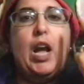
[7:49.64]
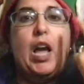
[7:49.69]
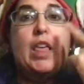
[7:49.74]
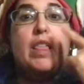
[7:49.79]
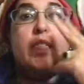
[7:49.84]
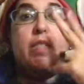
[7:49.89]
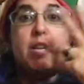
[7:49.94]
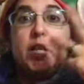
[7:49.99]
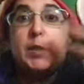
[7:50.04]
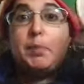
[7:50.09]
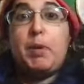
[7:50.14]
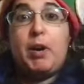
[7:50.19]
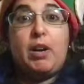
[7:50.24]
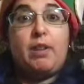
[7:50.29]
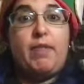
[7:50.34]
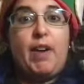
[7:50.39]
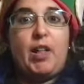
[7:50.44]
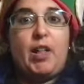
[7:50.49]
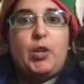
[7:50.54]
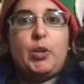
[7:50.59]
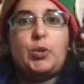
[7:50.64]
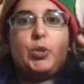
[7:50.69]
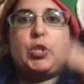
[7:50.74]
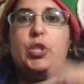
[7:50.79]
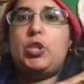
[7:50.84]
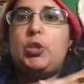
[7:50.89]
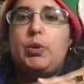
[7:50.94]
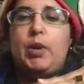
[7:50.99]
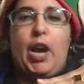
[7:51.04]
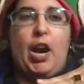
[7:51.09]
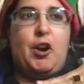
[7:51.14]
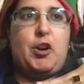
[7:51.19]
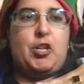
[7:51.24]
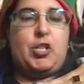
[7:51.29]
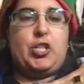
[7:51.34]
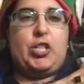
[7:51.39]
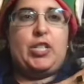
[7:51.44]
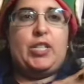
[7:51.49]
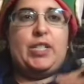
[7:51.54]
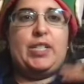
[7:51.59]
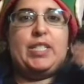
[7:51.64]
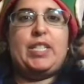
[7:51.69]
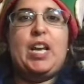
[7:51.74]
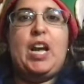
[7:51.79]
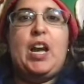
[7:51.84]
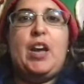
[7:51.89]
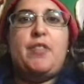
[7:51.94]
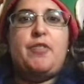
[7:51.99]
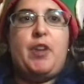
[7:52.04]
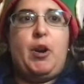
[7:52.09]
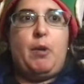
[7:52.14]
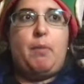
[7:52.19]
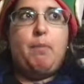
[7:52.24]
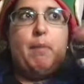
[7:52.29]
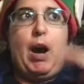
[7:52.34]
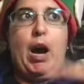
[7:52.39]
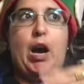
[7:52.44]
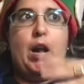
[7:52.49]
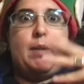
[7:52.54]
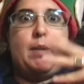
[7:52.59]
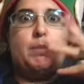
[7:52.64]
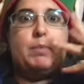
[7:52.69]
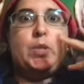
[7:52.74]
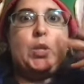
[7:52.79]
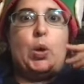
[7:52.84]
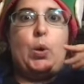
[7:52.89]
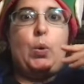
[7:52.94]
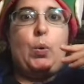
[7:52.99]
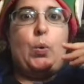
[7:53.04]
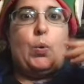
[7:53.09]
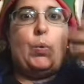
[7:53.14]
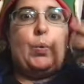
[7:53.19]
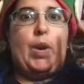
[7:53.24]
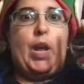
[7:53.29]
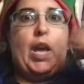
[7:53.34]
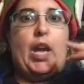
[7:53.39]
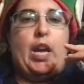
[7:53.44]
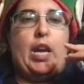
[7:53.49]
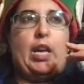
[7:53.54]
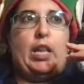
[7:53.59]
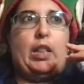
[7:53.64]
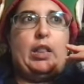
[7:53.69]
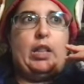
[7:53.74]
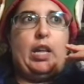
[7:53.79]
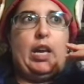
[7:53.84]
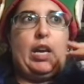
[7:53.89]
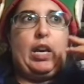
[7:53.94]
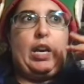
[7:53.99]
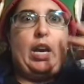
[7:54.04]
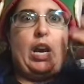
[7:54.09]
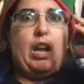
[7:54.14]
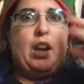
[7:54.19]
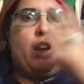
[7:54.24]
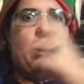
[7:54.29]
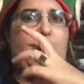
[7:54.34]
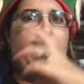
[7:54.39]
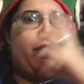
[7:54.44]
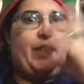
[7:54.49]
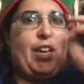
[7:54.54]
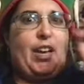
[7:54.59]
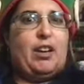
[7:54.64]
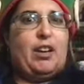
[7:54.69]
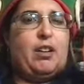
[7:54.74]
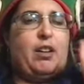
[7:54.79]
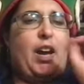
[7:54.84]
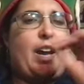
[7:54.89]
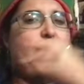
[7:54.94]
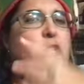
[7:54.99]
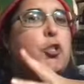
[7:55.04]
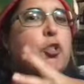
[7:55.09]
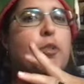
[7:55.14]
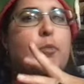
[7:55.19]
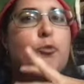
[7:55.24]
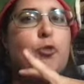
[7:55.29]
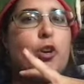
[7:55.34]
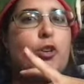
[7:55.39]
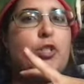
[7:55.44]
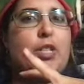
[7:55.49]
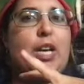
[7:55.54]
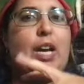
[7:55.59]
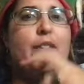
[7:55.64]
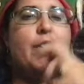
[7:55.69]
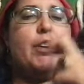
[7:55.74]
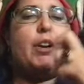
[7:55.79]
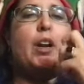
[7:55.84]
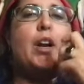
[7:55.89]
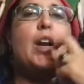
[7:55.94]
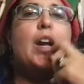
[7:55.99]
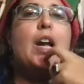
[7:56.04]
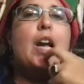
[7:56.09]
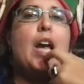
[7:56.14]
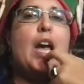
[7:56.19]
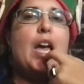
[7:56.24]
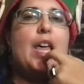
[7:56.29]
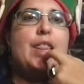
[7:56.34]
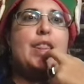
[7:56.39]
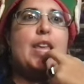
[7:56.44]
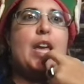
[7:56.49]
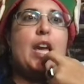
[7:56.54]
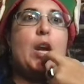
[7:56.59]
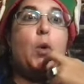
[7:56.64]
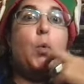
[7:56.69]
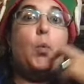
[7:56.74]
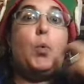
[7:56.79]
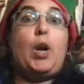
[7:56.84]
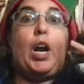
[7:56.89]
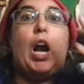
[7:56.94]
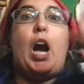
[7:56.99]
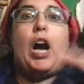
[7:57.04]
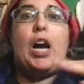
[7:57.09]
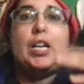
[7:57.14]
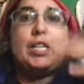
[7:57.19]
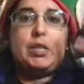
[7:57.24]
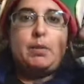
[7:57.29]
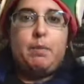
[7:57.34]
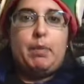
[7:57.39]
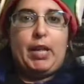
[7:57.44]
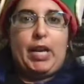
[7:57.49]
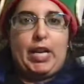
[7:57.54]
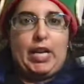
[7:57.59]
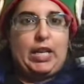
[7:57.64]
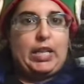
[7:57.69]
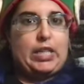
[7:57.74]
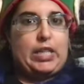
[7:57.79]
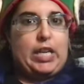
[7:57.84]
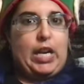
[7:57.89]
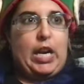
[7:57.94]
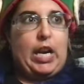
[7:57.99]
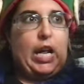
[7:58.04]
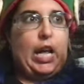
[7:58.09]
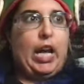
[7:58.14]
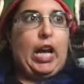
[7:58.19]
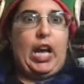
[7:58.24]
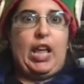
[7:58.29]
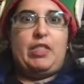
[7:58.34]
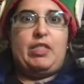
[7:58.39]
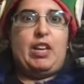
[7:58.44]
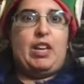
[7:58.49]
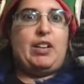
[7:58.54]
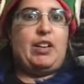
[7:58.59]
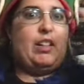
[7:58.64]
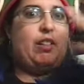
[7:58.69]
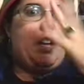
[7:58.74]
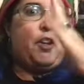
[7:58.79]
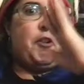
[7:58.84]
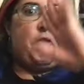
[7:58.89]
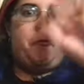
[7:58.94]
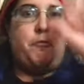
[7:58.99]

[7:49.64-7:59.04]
This book follows two characters. Their moms own a like a ice cream truck together, and they were contemplating dating, and then a lot of